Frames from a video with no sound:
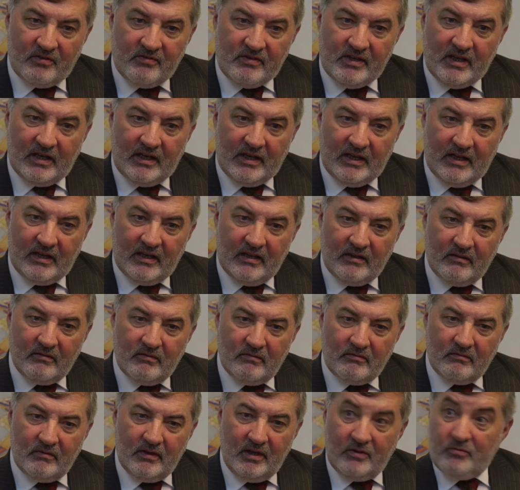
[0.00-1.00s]
really
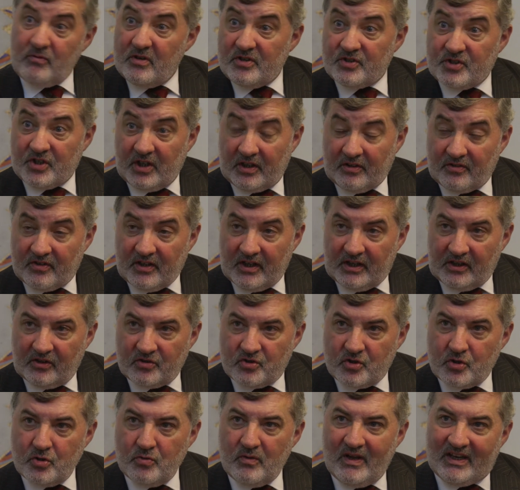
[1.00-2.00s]
enriching thing
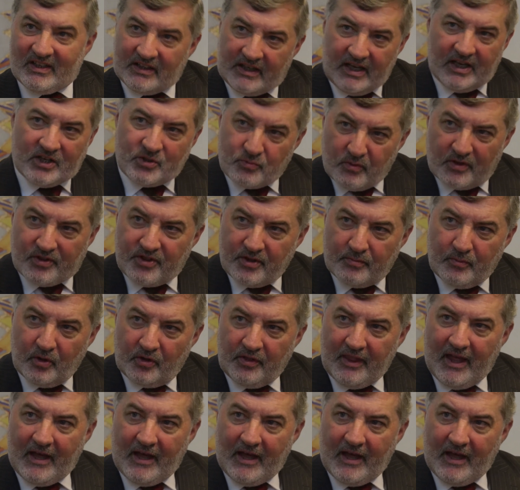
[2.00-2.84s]
to engage with them on